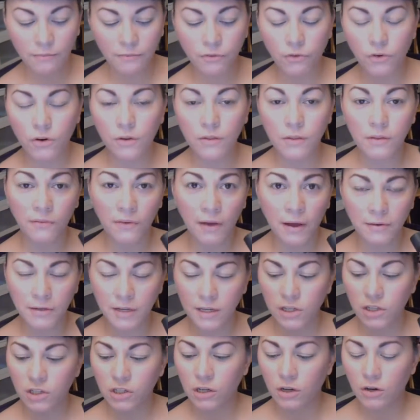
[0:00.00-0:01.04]
for the
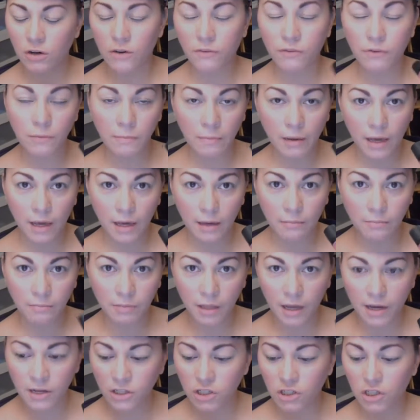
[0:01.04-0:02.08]
foundation, or for my
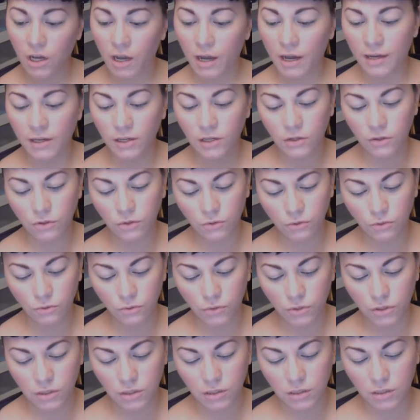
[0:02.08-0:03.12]
blush, I
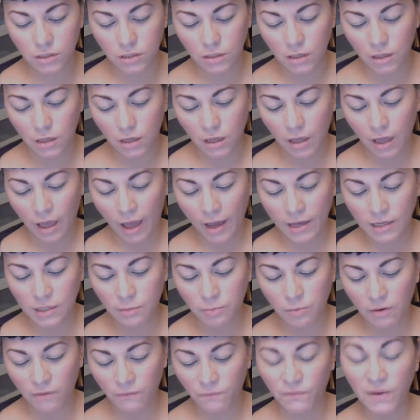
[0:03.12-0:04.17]
used
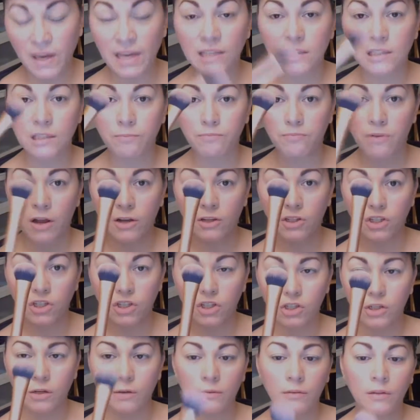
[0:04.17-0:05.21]
Expert Face
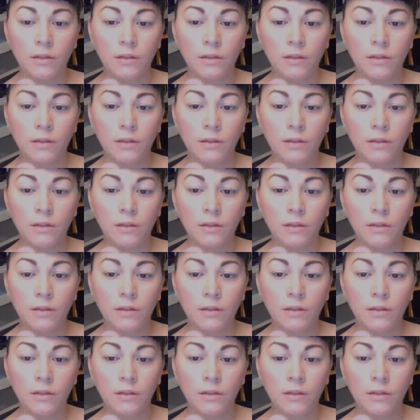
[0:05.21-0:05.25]
Brush,